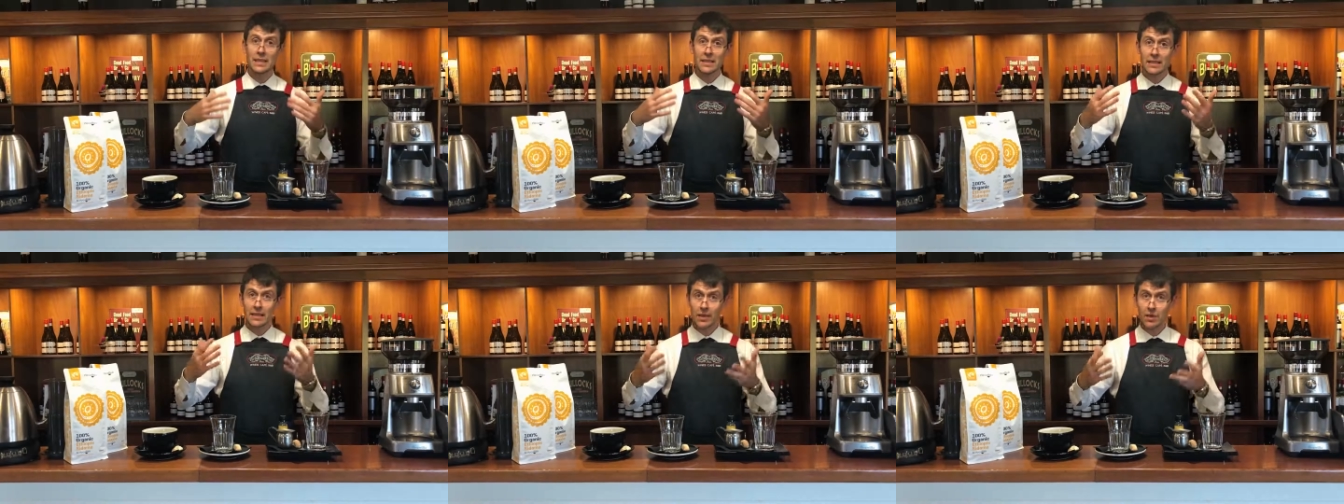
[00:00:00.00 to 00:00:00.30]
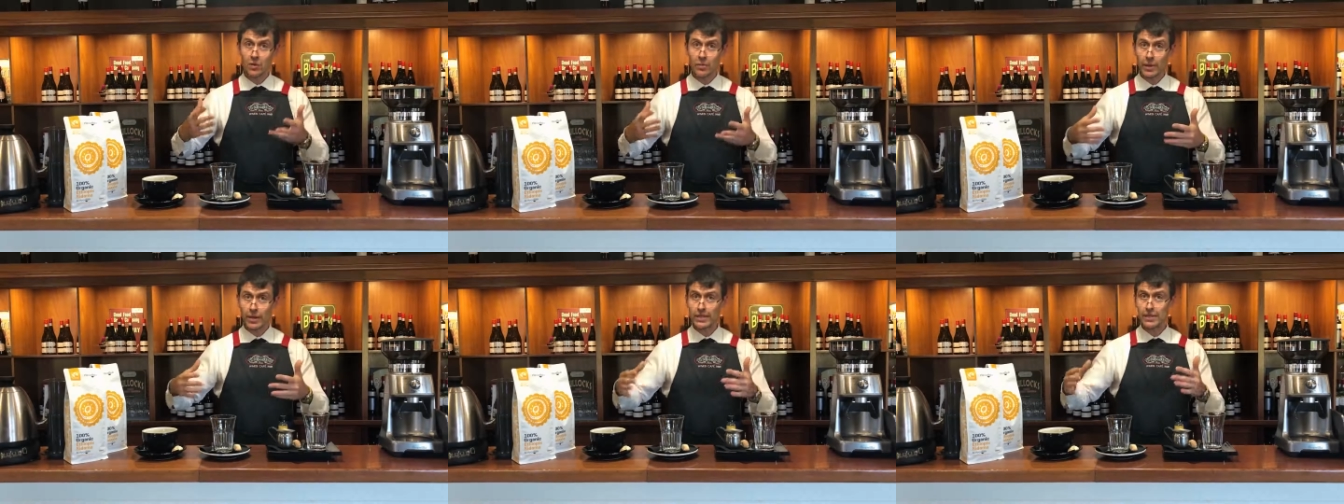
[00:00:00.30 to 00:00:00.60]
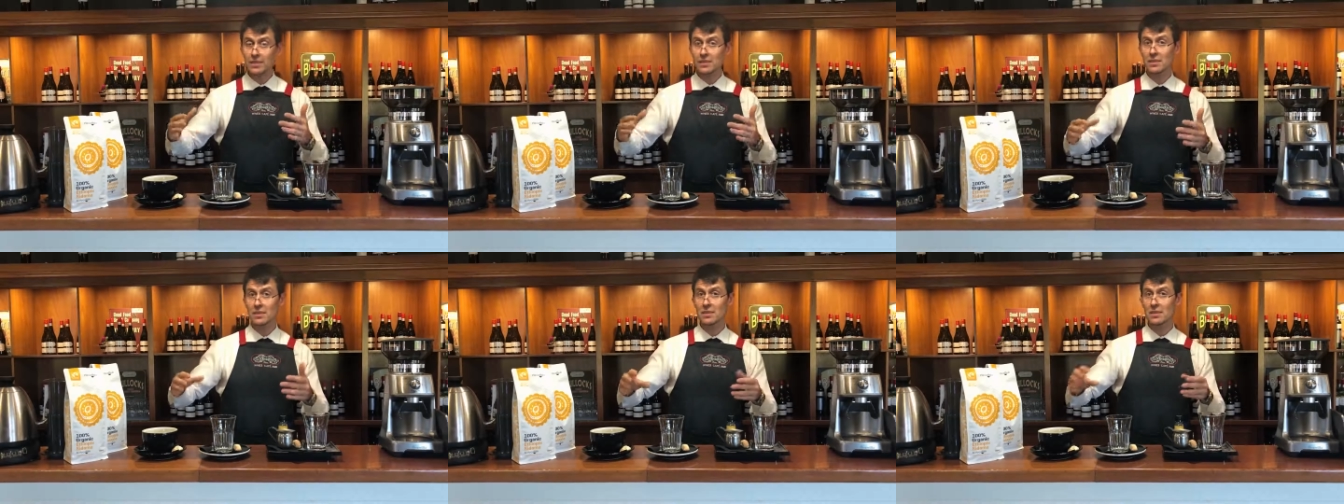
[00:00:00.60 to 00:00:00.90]
the
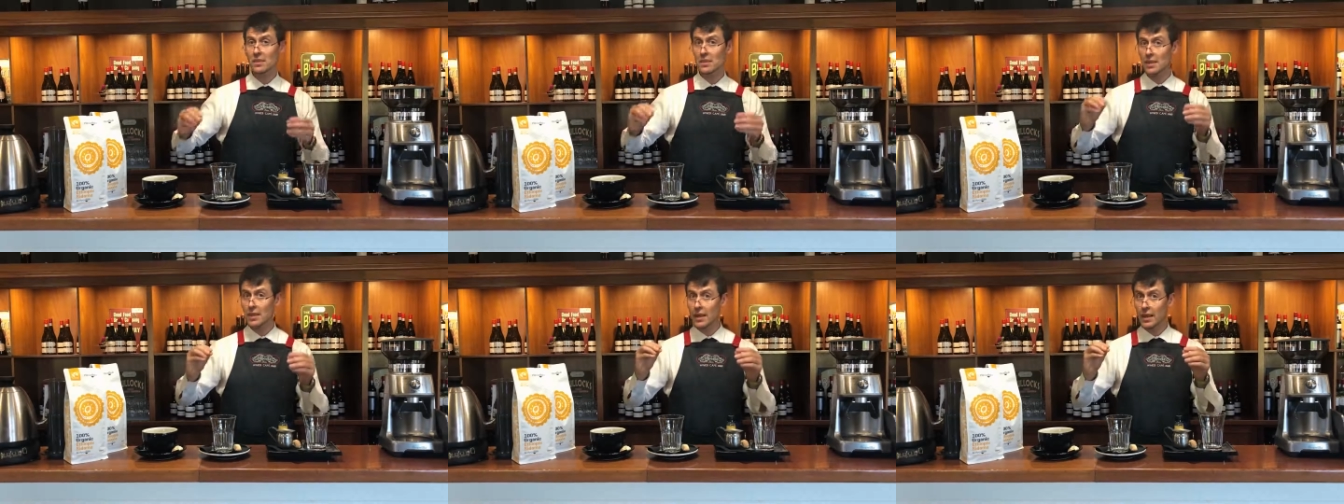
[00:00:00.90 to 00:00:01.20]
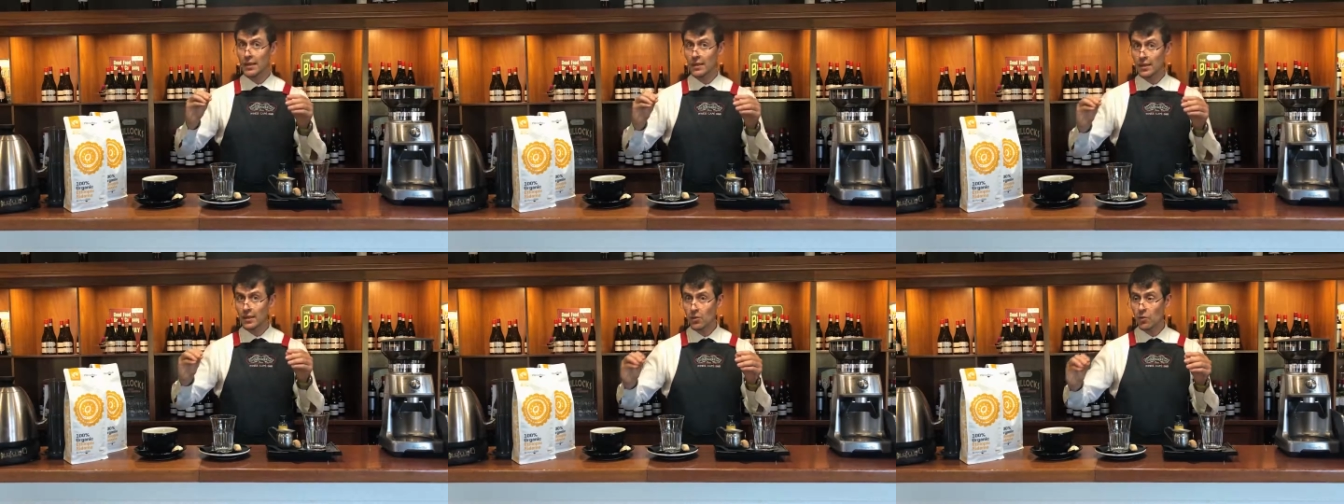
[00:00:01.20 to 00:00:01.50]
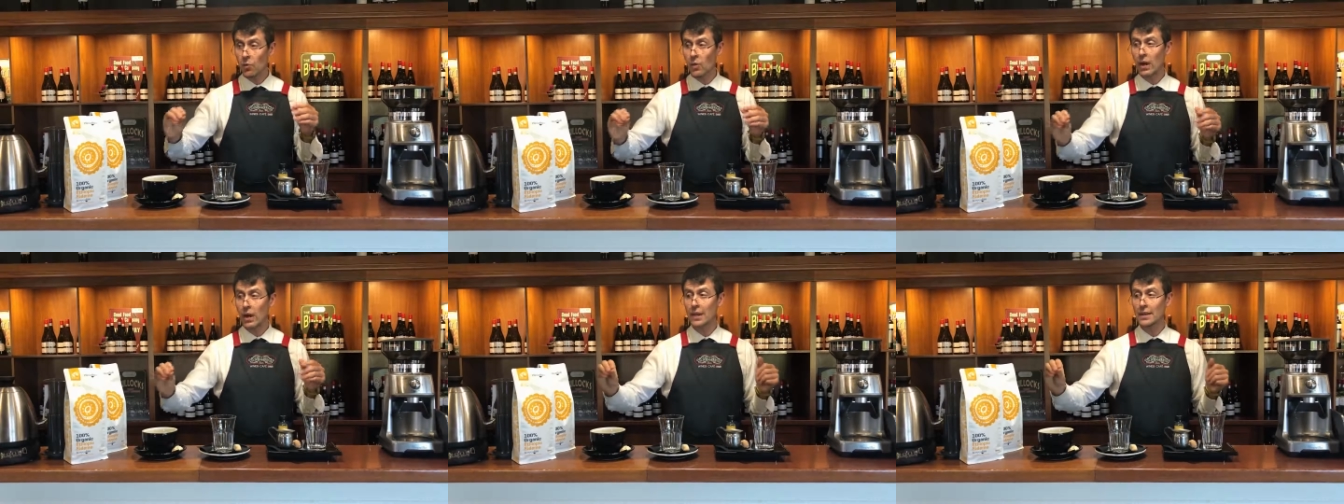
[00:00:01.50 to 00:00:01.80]
aromaticity and the
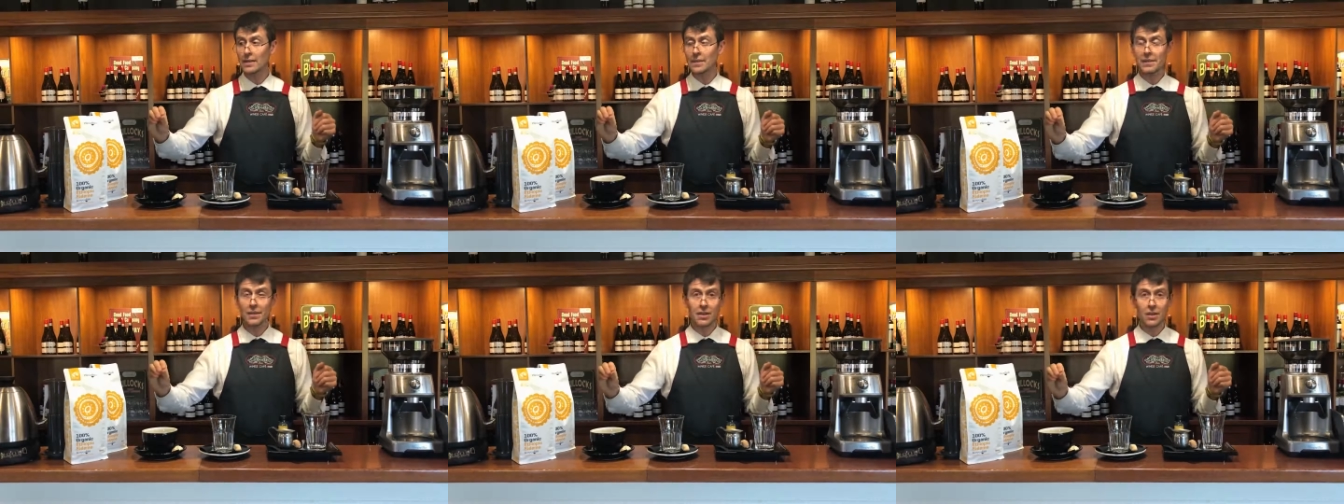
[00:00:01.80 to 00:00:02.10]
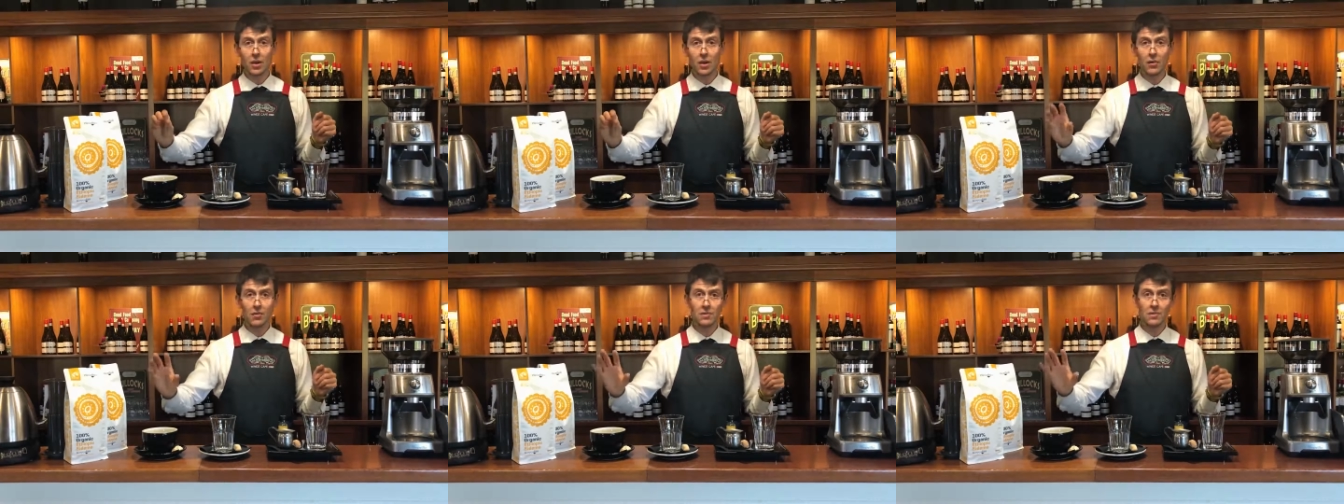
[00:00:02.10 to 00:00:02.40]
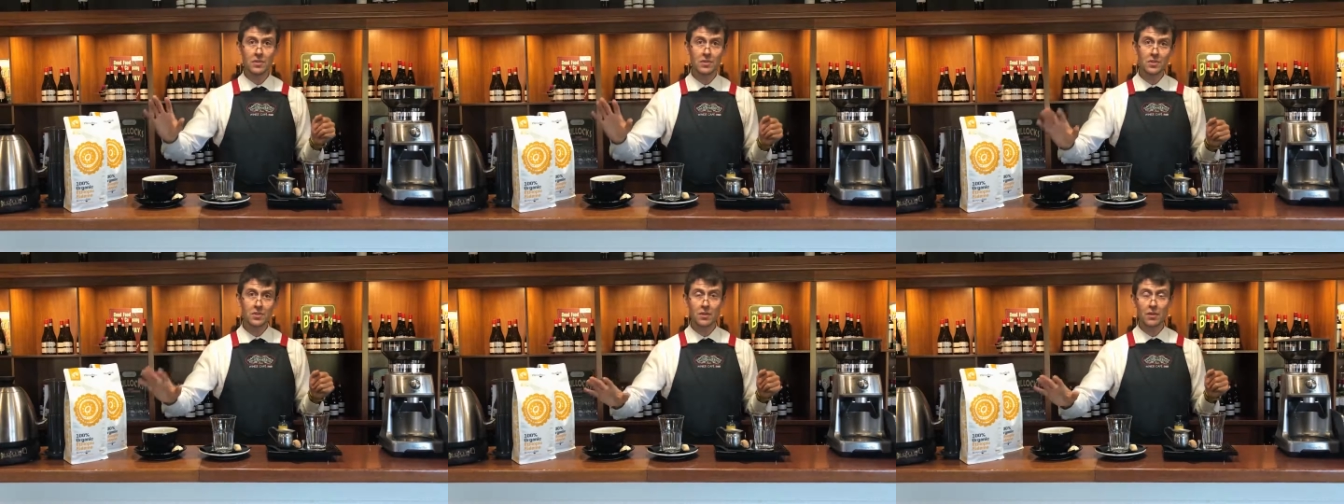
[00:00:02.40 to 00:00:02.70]
quality
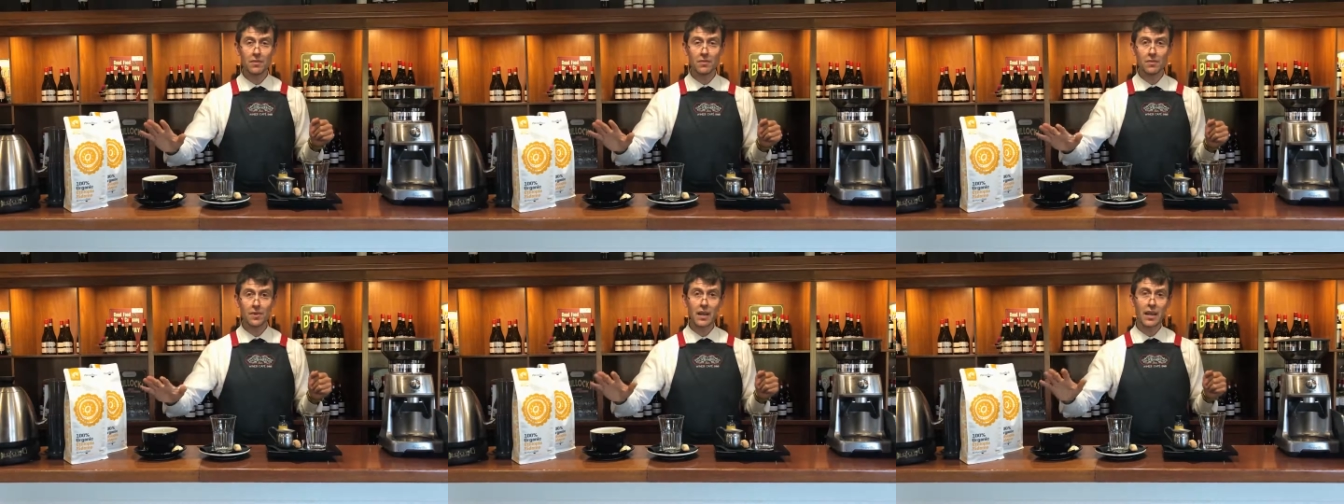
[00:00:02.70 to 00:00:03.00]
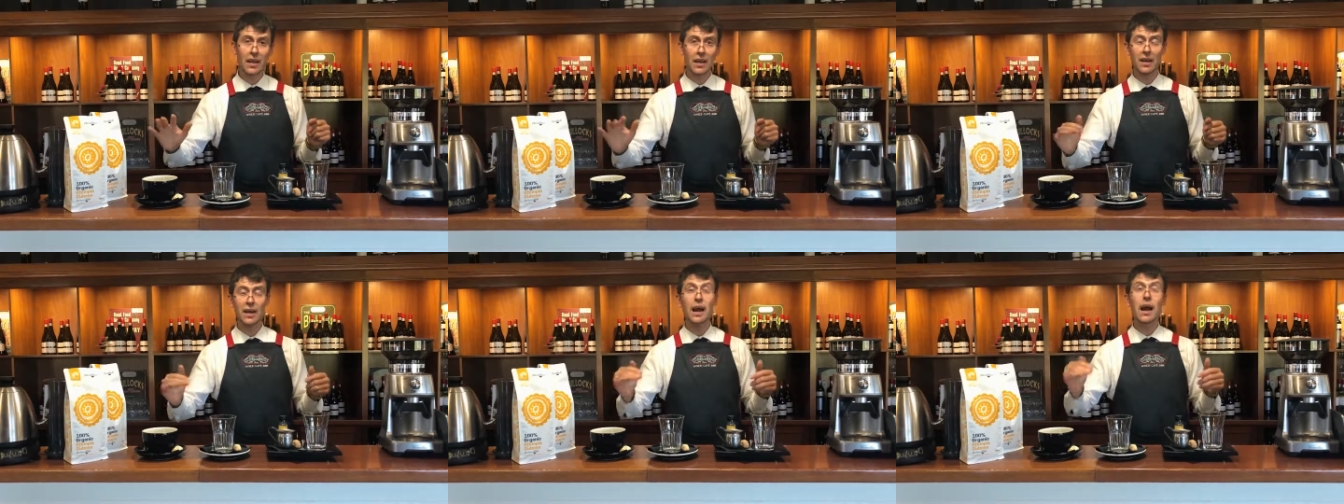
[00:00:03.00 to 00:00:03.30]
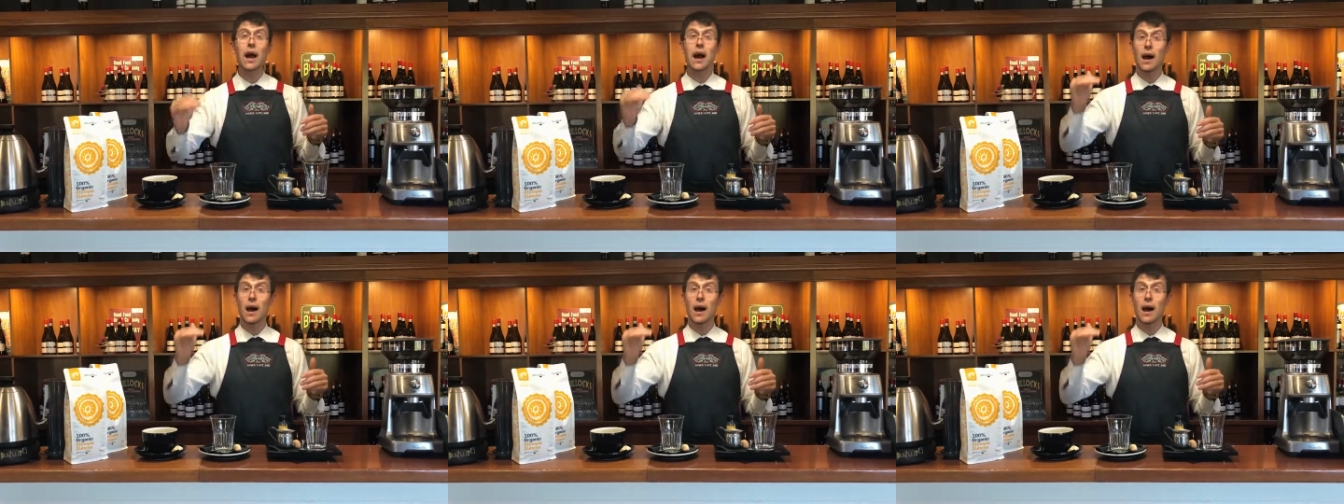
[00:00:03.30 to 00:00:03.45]
of this coffee are